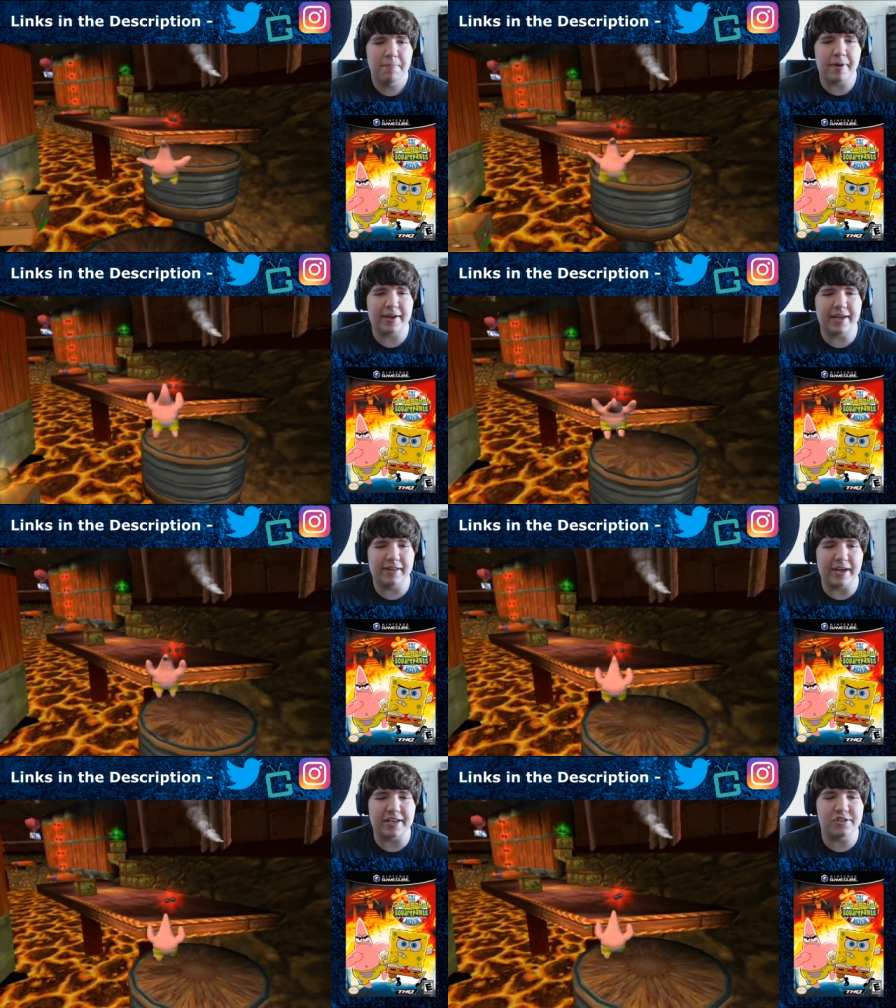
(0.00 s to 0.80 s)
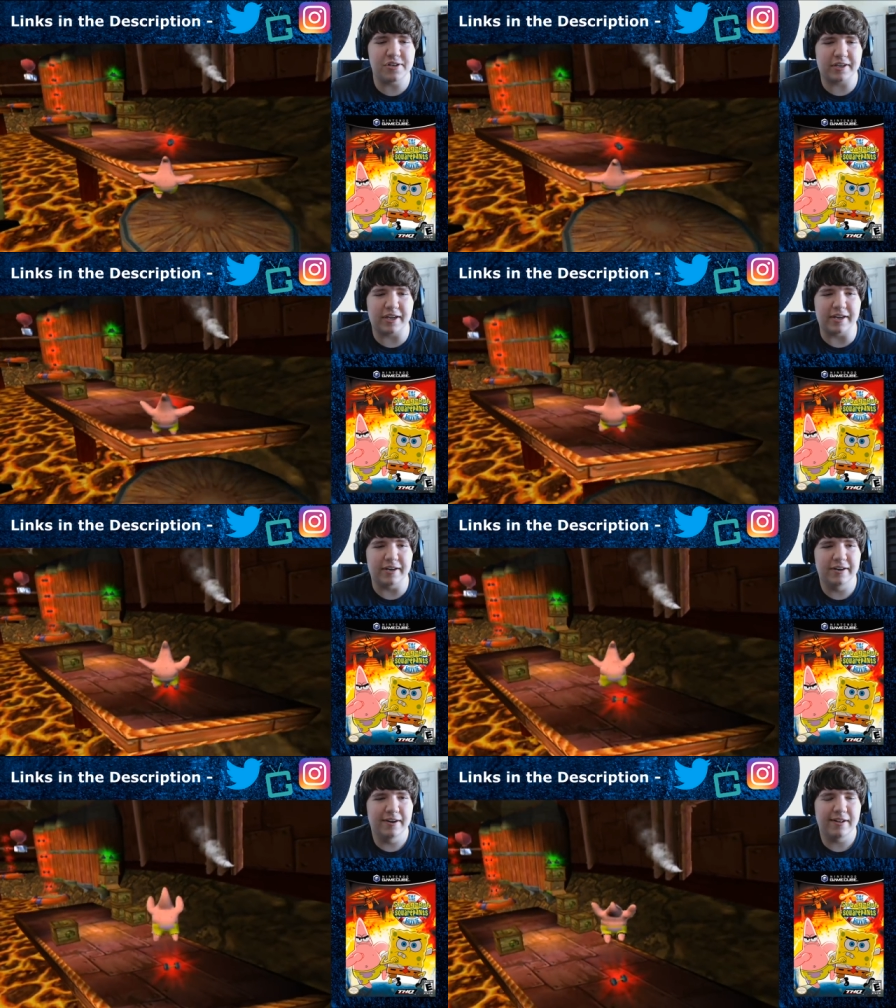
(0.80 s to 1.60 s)
Pecking like a
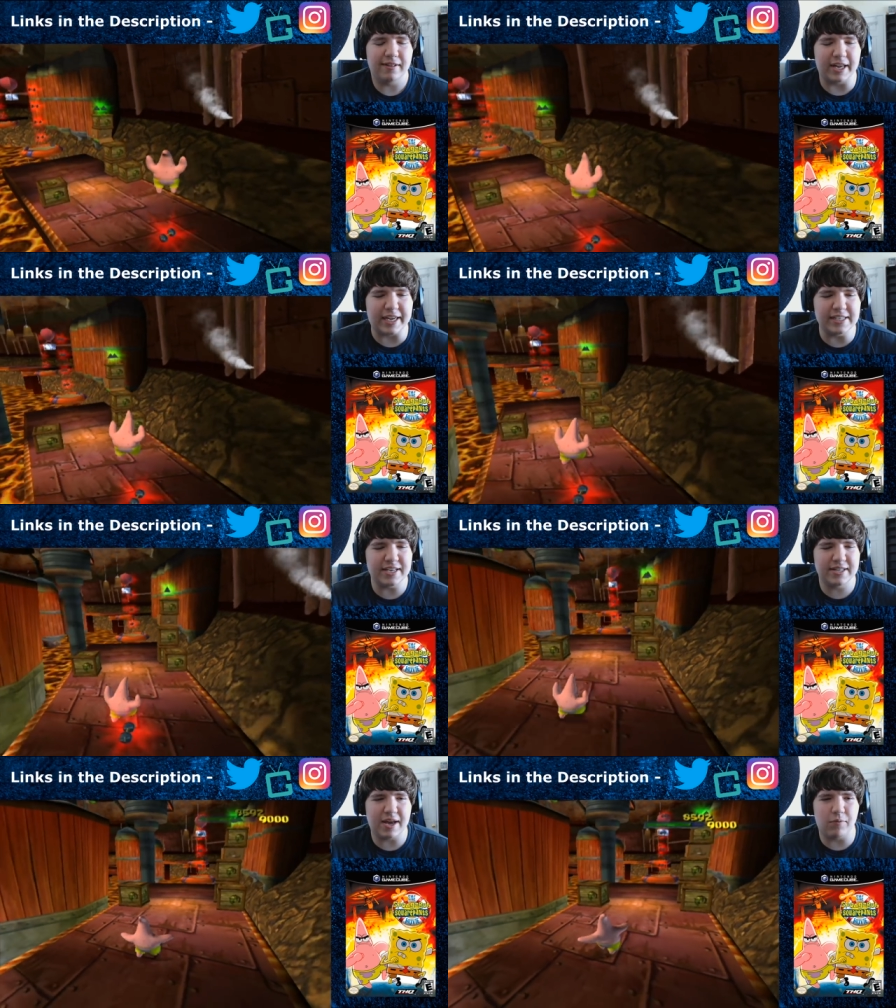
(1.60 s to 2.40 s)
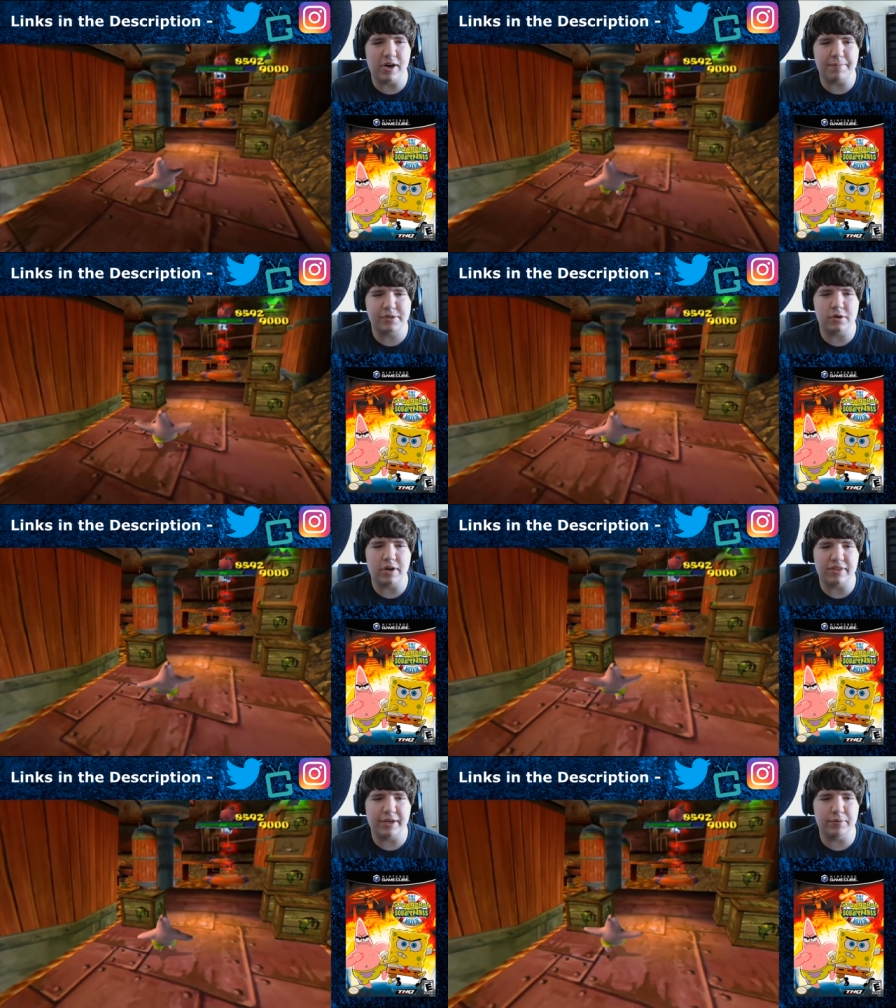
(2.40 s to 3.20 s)
chicken. Like he did in that one episode,
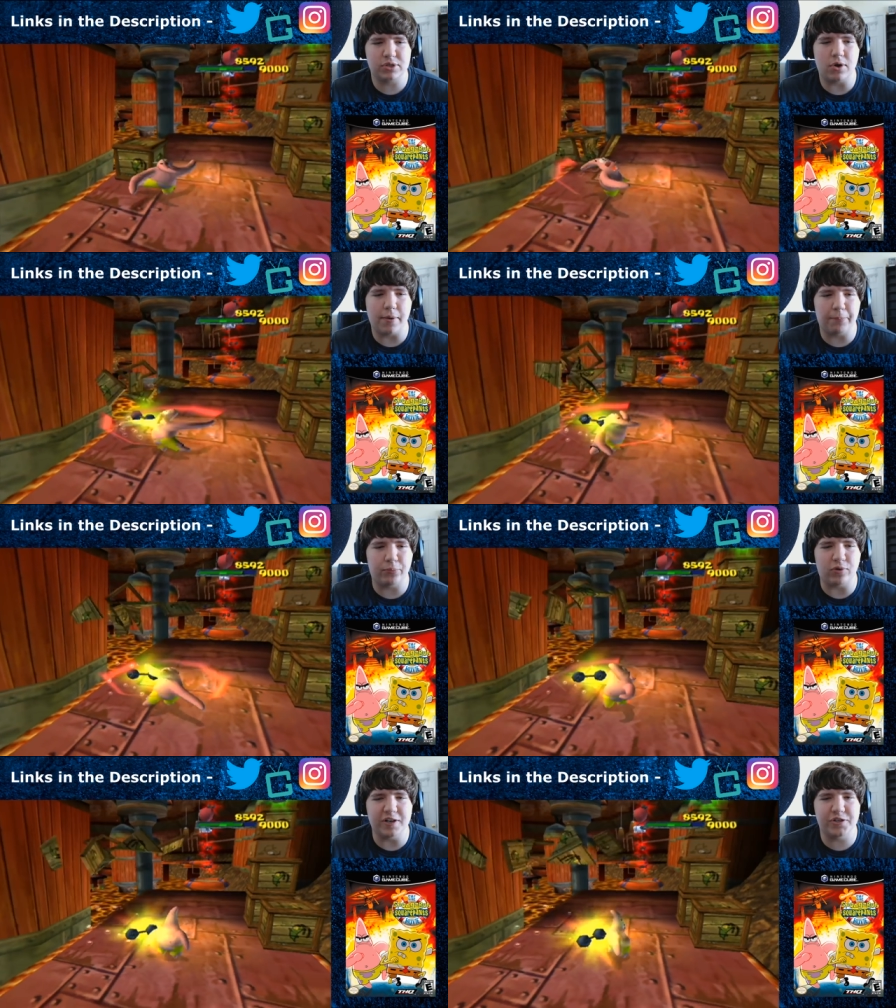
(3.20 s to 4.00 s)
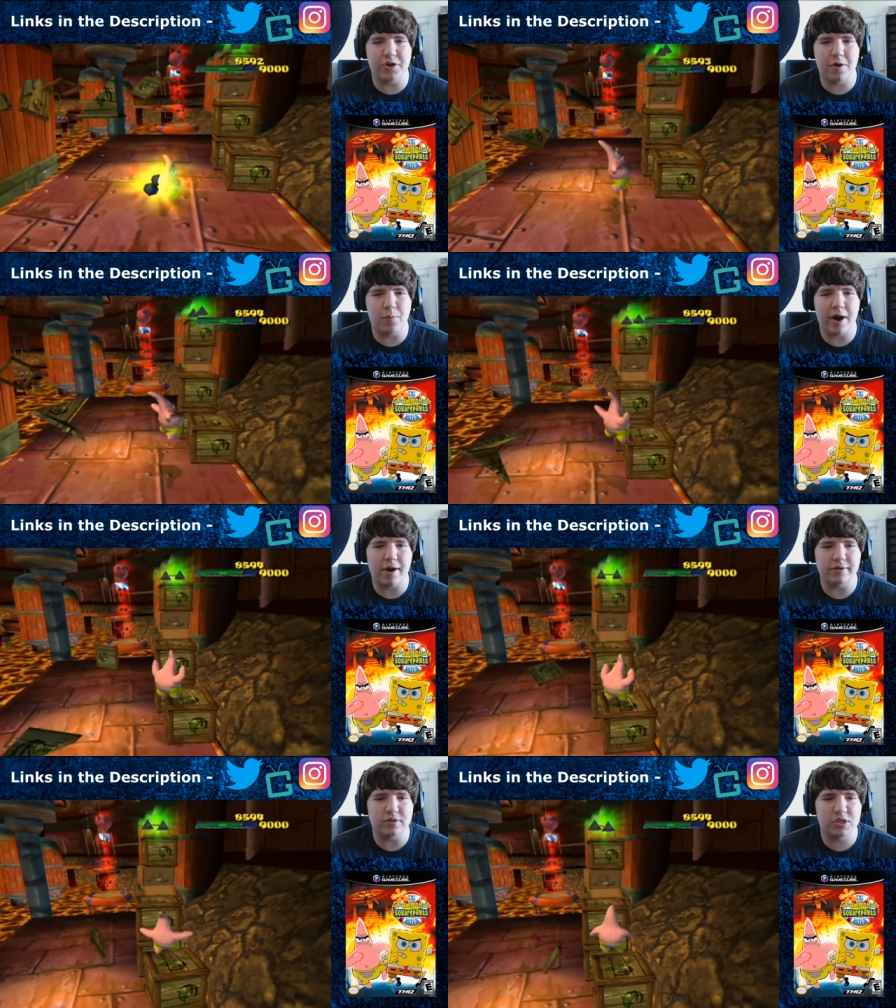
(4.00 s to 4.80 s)
I think it was called Pressure,
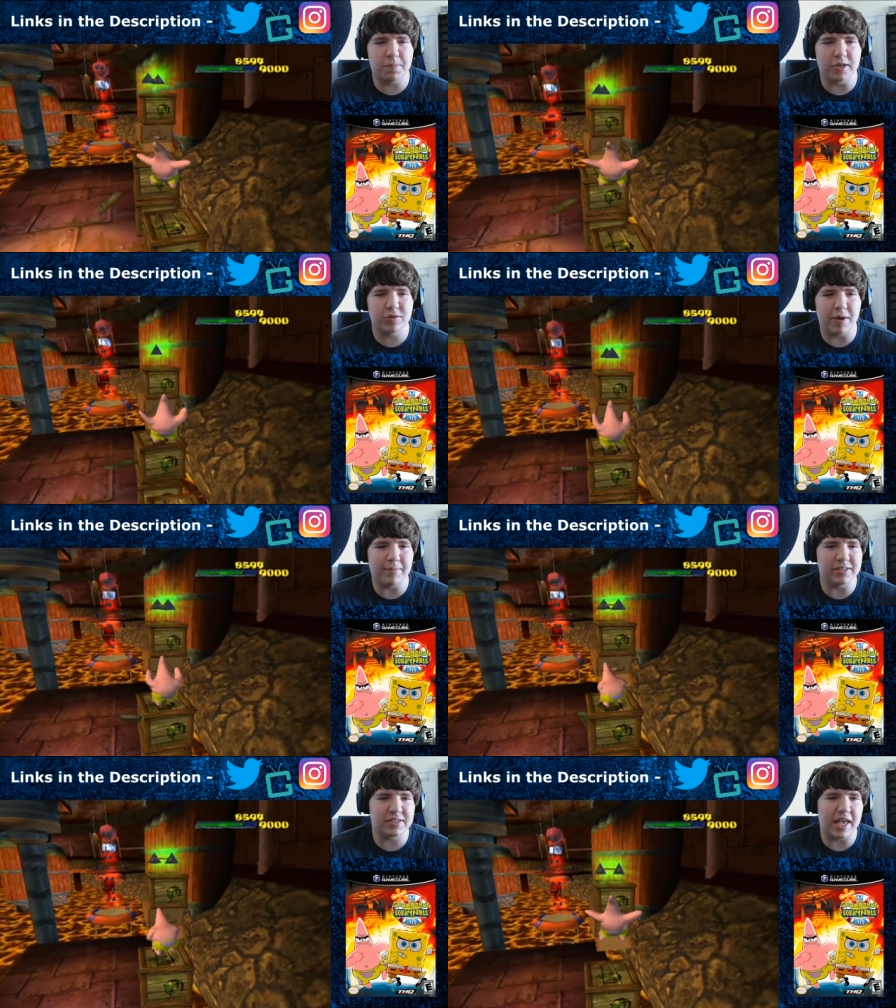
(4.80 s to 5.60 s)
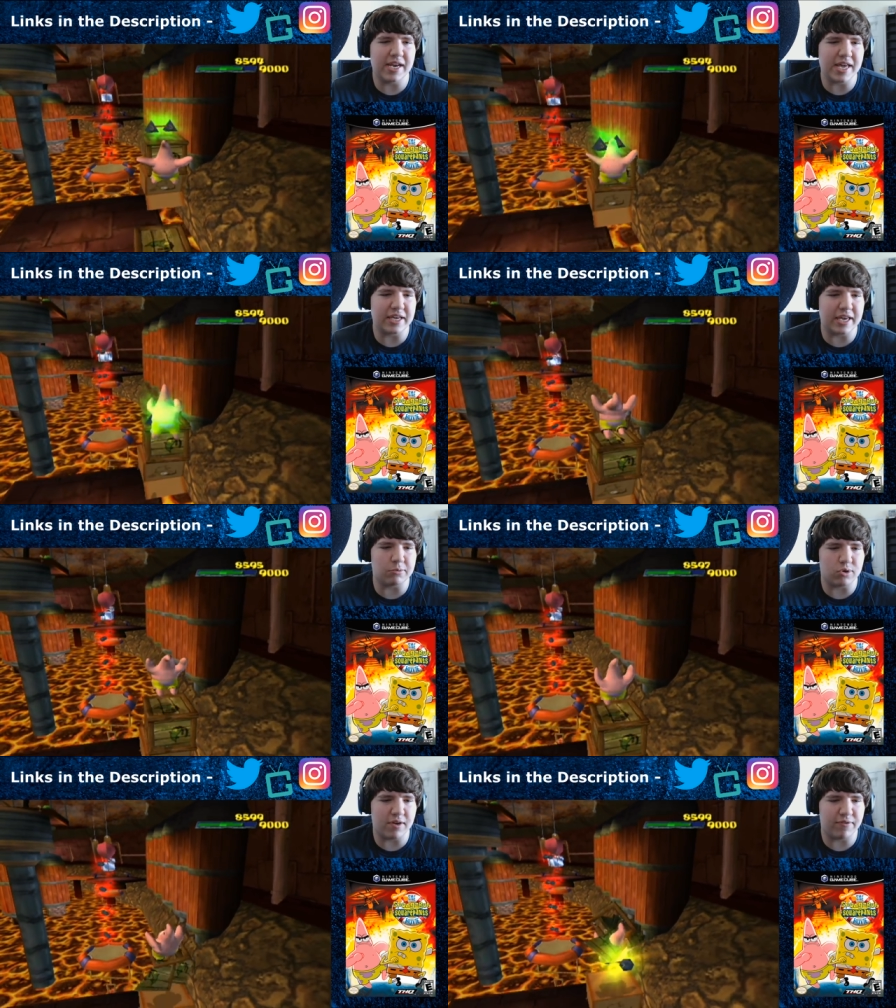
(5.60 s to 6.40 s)
where SpongeBob and Sandy
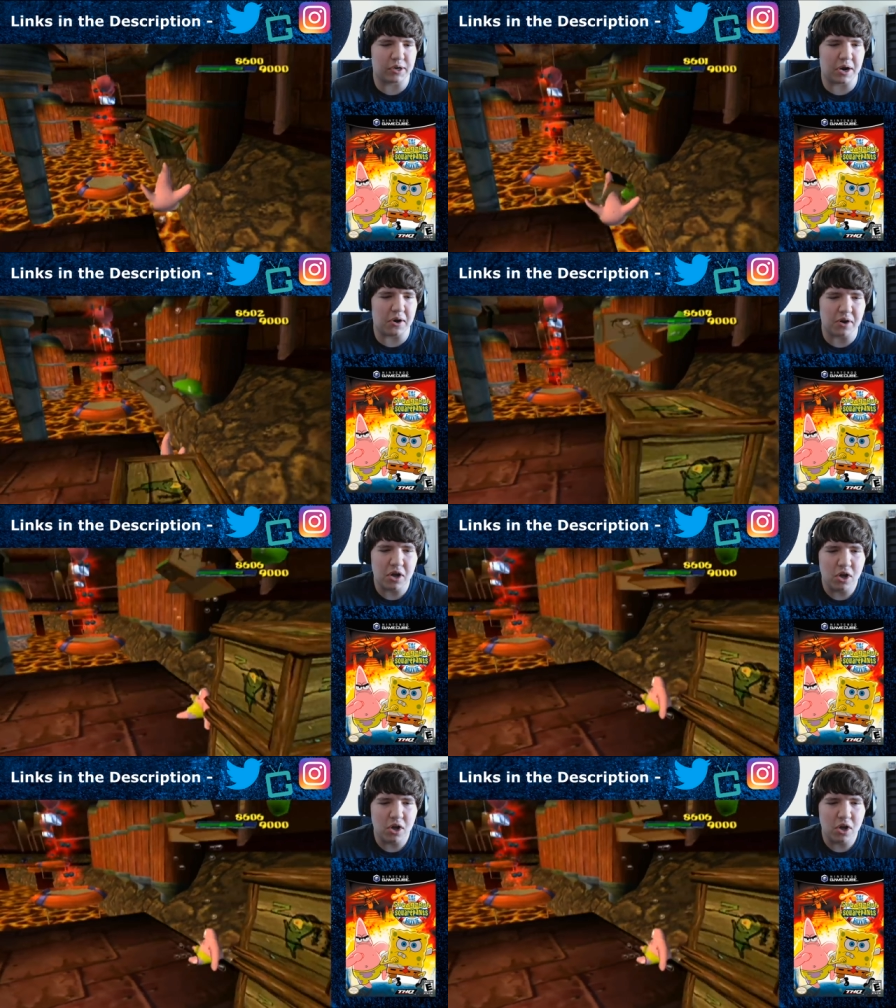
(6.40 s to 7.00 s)
keep trying to figure out